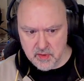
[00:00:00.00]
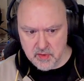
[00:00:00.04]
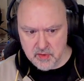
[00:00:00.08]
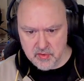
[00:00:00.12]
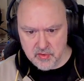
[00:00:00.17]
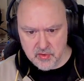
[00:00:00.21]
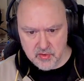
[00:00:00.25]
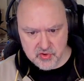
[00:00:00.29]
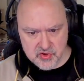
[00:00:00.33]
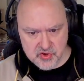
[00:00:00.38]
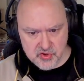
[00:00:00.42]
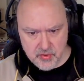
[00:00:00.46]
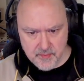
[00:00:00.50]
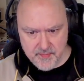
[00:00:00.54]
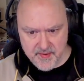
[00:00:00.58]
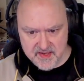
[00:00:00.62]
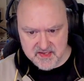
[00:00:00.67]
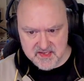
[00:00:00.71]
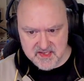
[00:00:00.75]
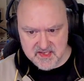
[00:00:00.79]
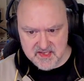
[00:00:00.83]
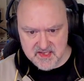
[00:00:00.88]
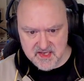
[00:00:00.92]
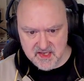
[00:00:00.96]
Not sure
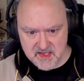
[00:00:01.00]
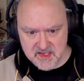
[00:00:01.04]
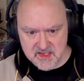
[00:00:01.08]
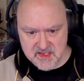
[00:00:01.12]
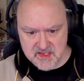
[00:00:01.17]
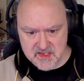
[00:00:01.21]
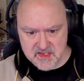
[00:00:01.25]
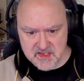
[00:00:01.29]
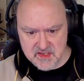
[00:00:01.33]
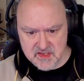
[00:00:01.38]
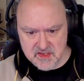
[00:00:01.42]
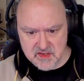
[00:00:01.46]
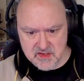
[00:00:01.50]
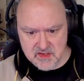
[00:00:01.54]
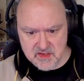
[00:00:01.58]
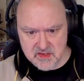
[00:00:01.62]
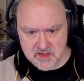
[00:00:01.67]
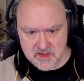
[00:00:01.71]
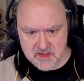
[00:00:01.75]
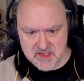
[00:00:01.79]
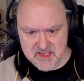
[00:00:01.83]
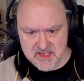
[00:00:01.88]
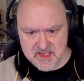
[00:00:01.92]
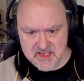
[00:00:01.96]
about six.
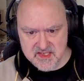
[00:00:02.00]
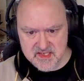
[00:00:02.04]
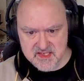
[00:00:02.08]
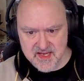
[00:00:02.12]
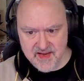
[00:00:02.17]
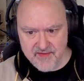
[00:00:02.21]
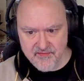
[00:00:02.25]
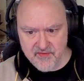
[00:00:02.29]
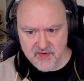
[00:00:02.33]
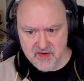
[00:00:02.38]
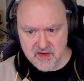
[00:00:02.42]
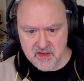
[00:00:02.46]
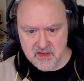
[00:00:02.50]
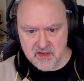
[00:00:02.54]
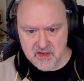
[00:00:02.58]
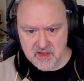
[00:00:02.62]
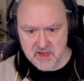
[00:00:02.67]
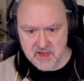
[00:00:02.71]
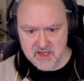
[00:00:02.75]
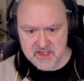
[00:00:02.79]
Seven